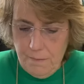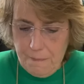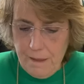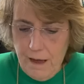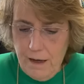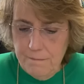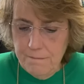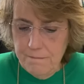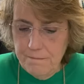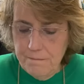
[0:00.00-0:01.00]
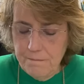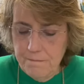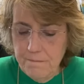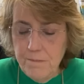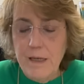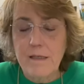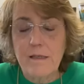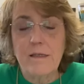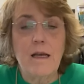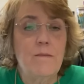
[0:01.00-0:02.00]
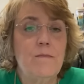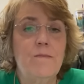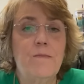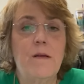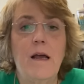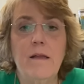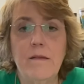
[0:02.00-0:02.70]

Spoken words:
But a